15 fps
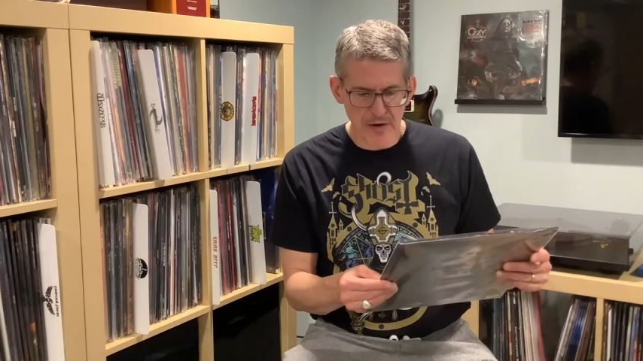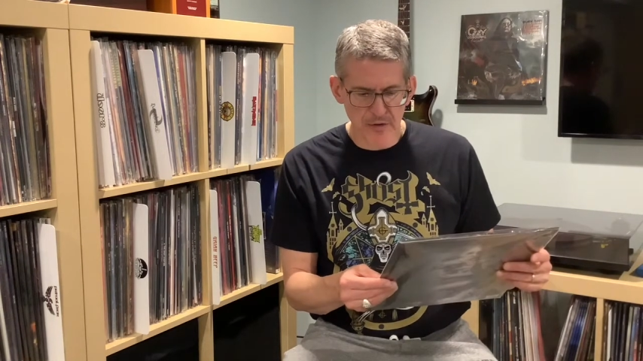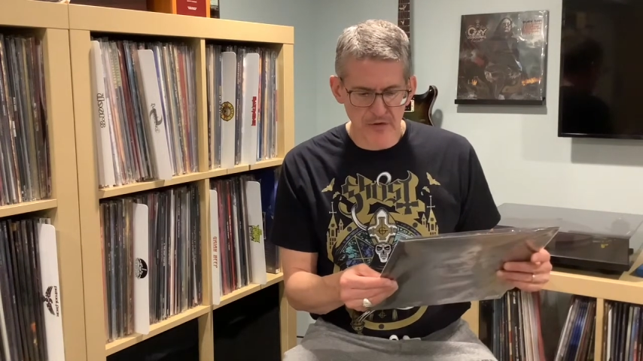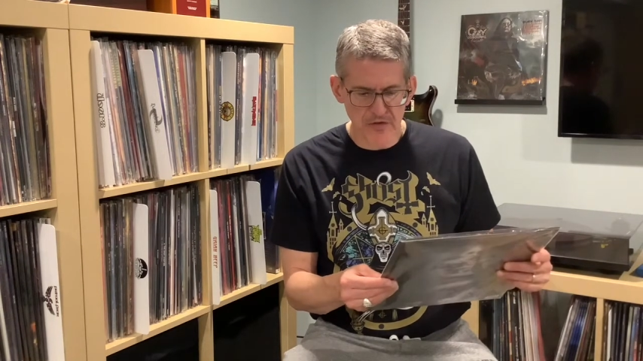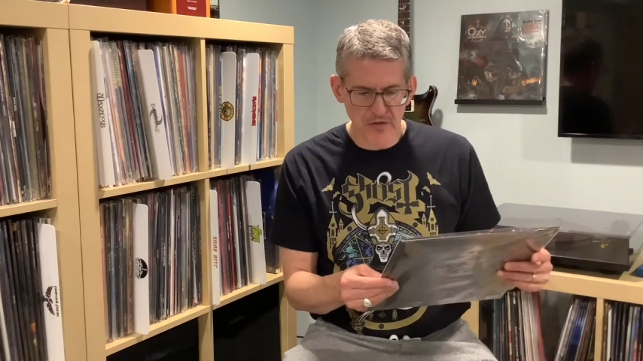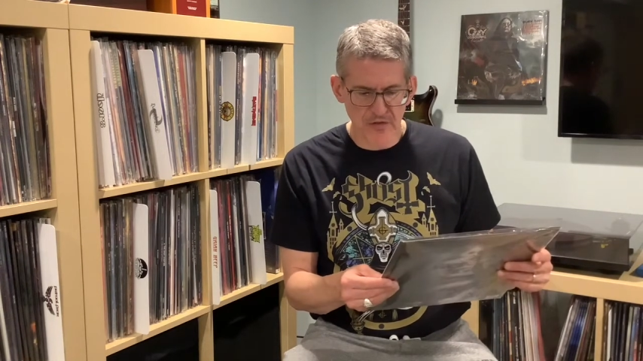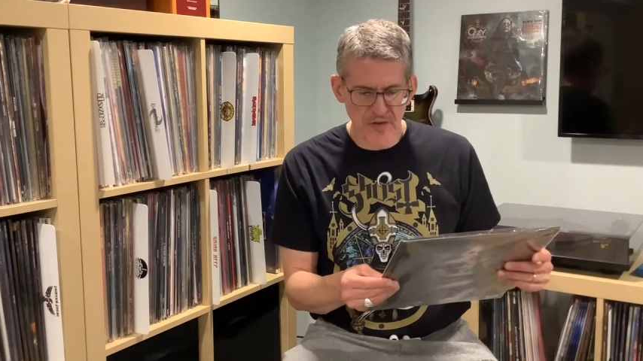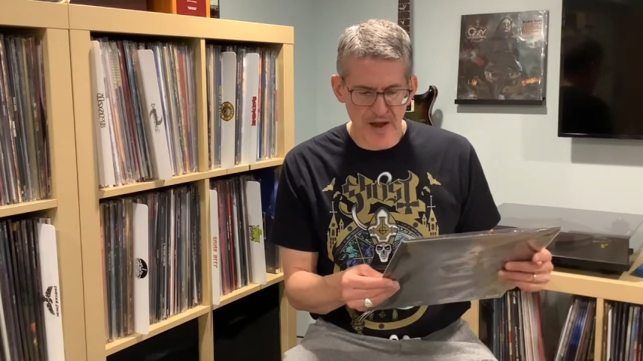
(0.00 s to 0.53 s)

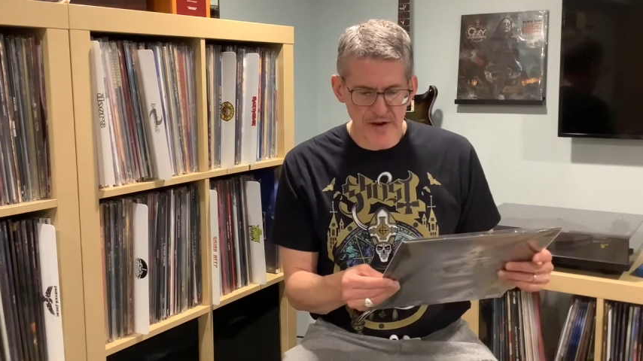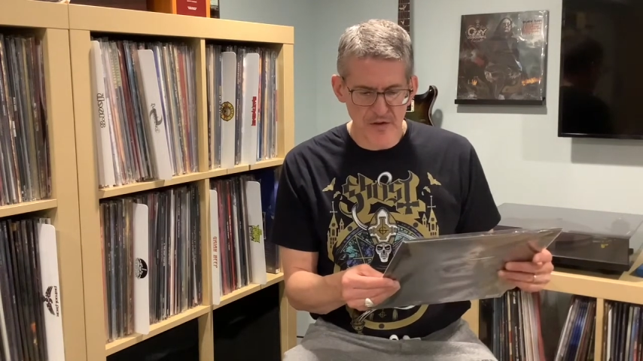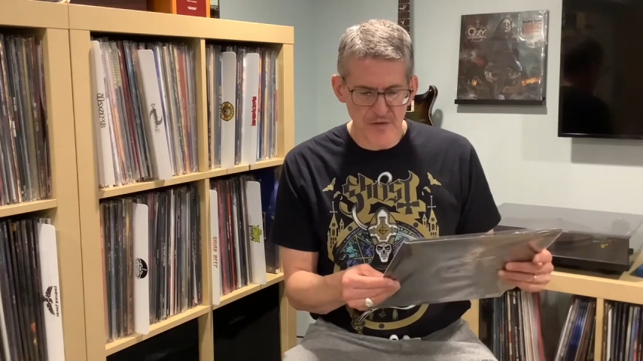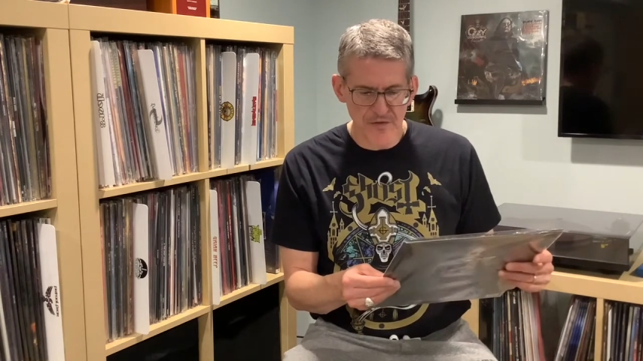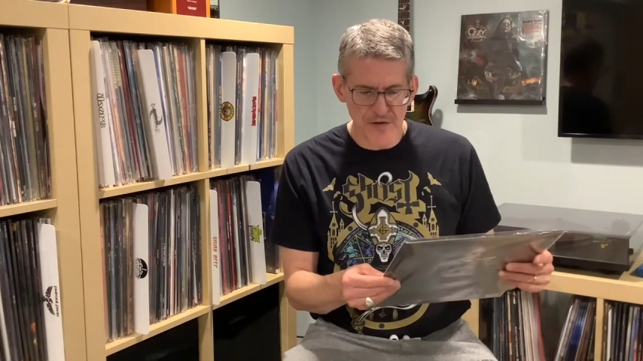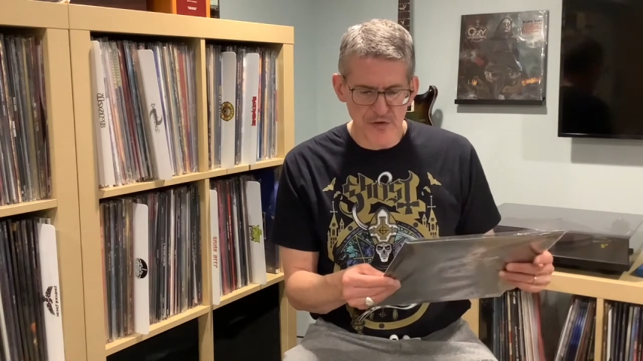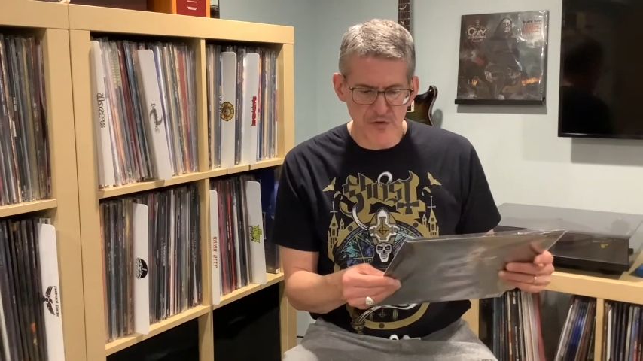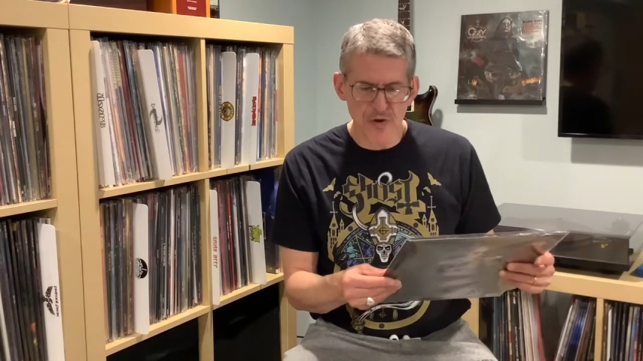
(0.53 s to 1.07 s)
Crystal Vinyl
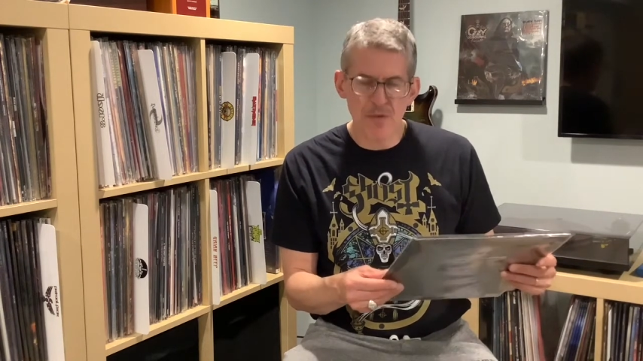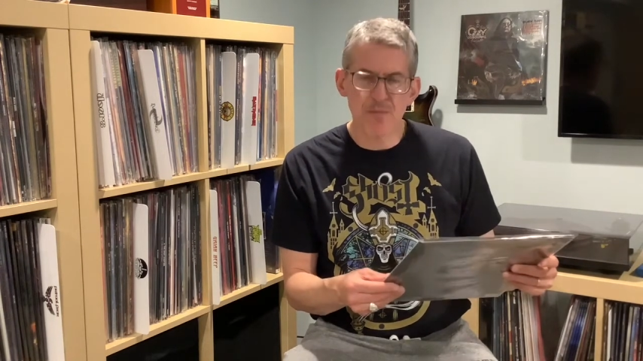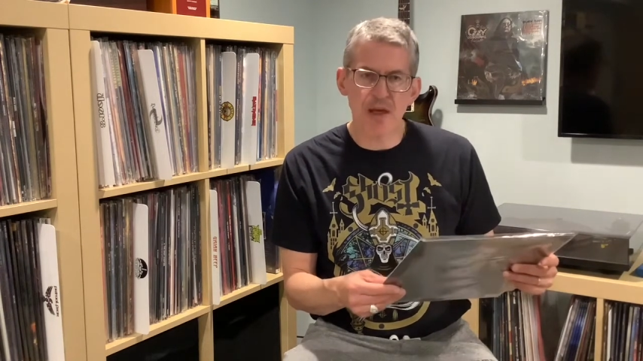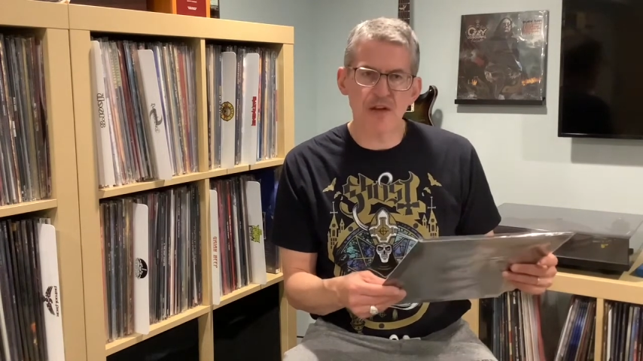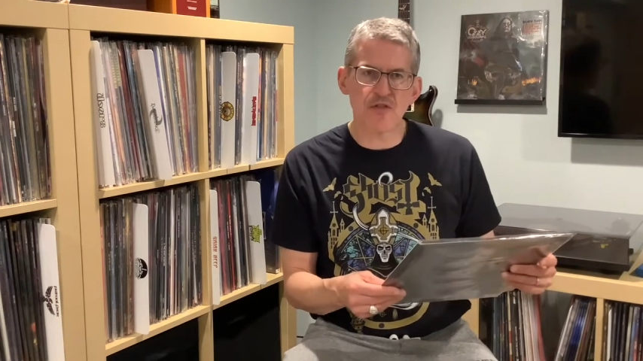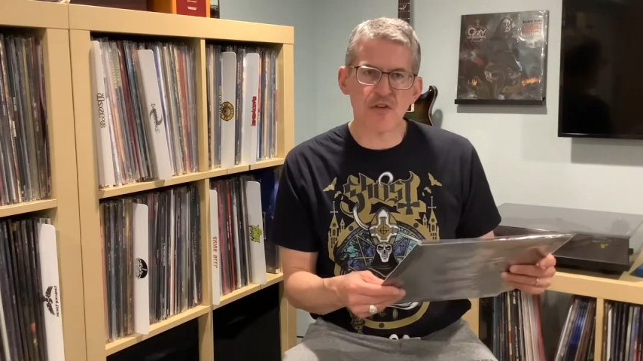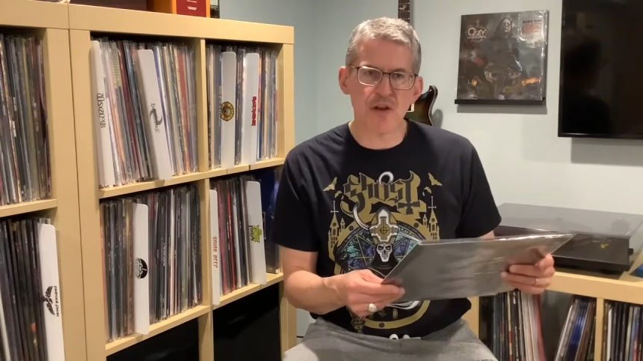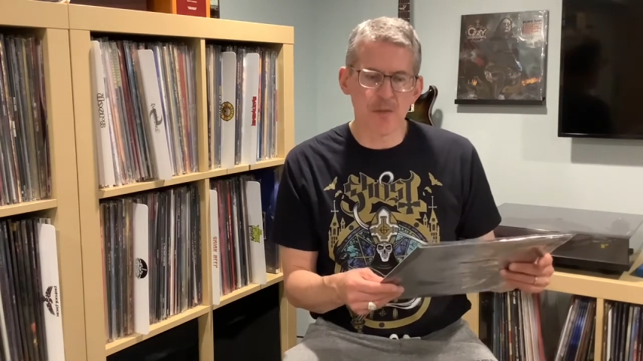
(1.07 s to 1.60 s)
featuring
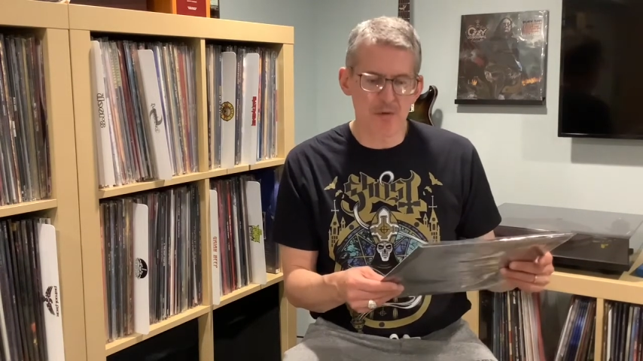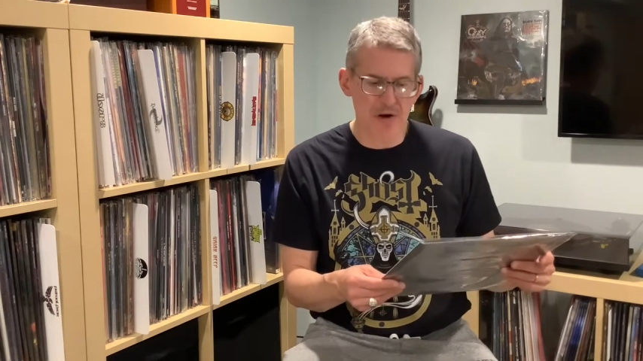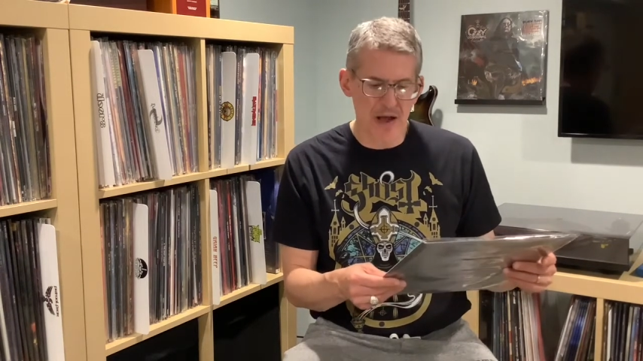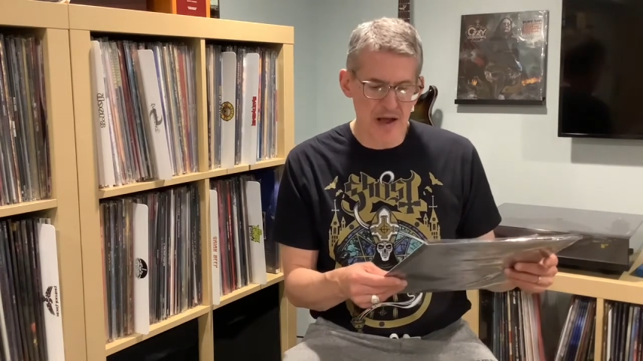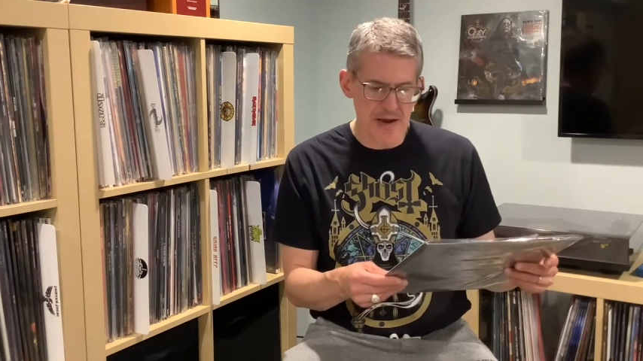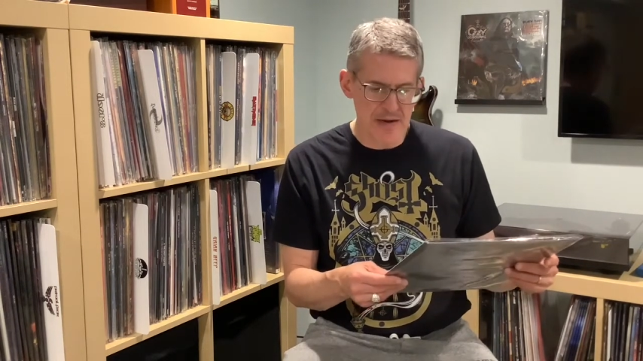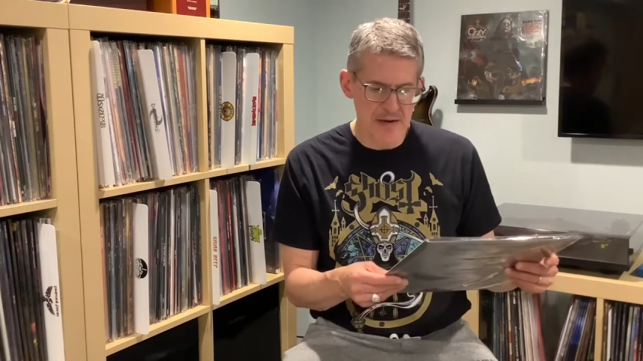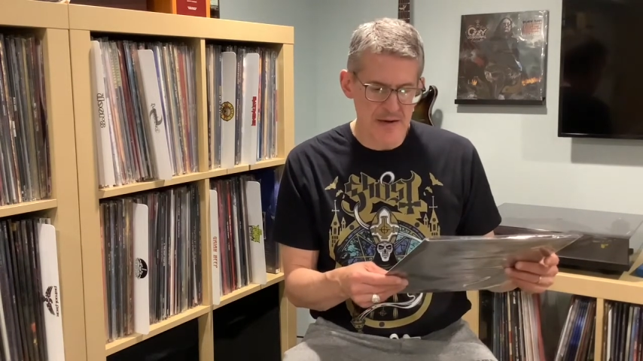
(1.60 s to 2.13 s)
Patient Number
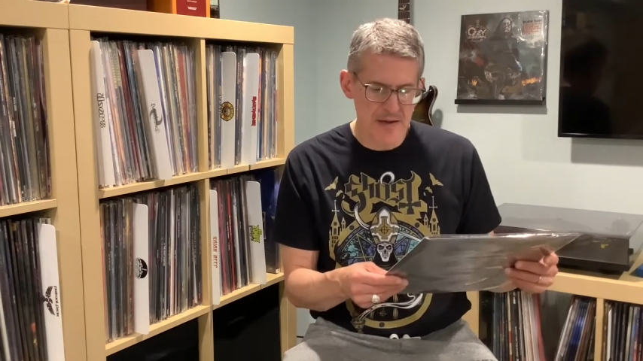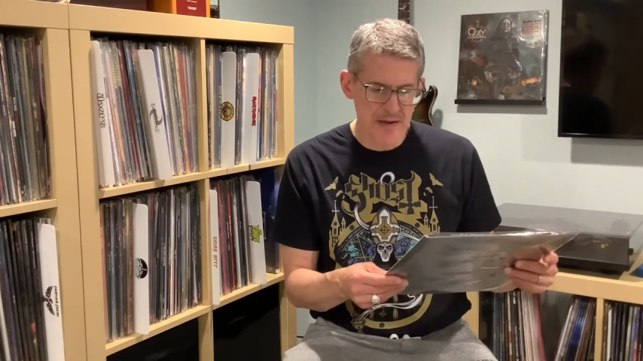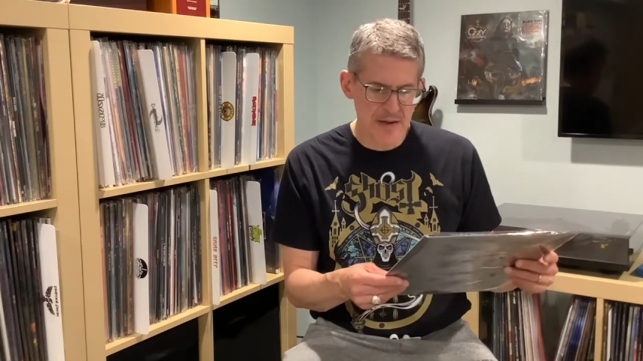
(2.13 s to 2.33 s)
9